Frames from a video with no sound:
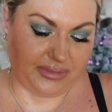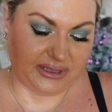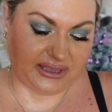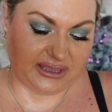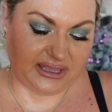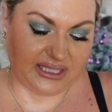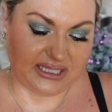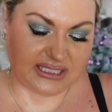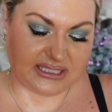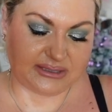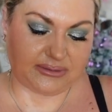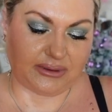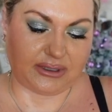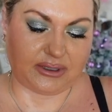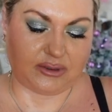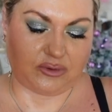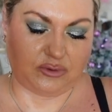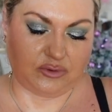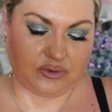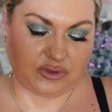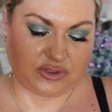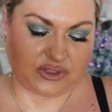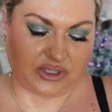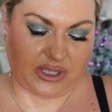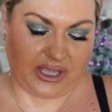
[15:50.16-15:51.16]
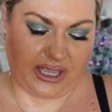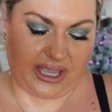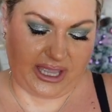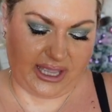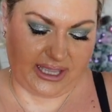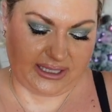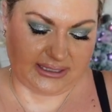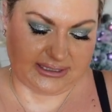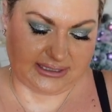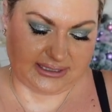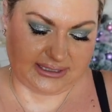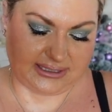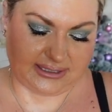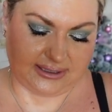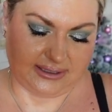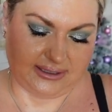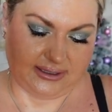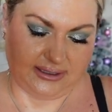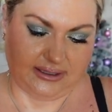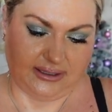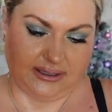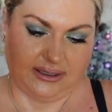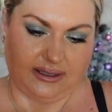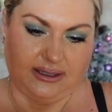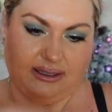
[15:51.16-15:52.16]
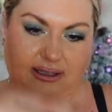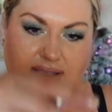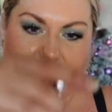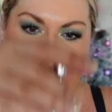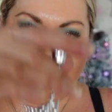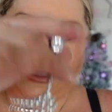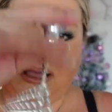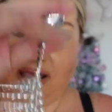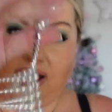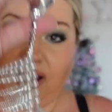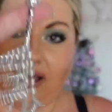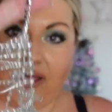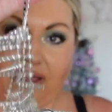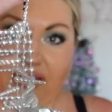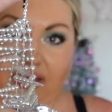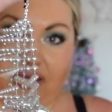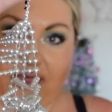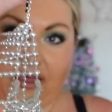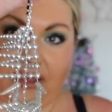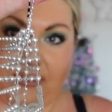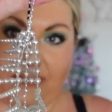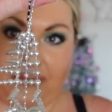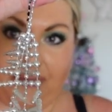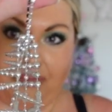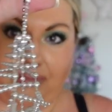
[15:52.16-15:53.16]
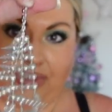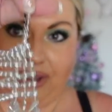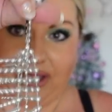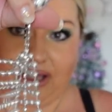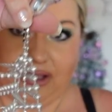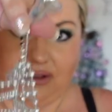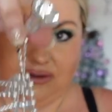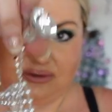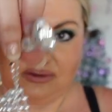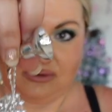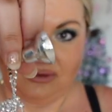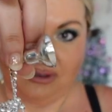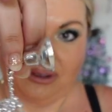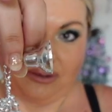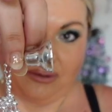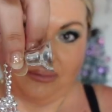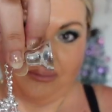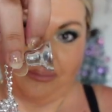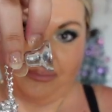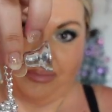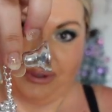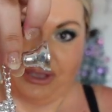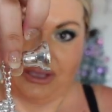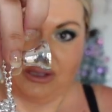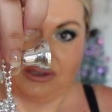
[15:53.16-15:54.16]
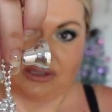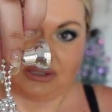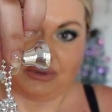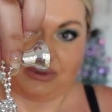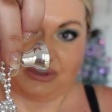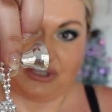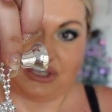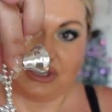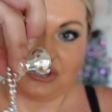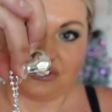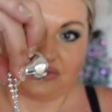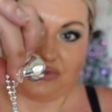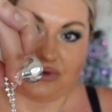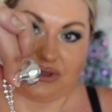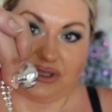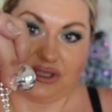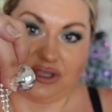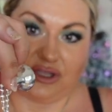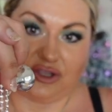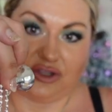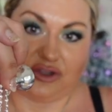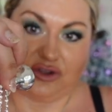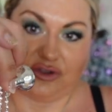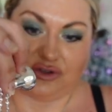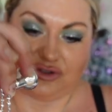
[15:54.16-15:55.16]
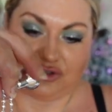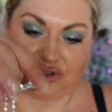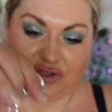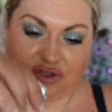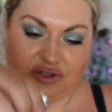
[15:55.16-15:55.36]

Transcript: but this one also has bells, which is really cute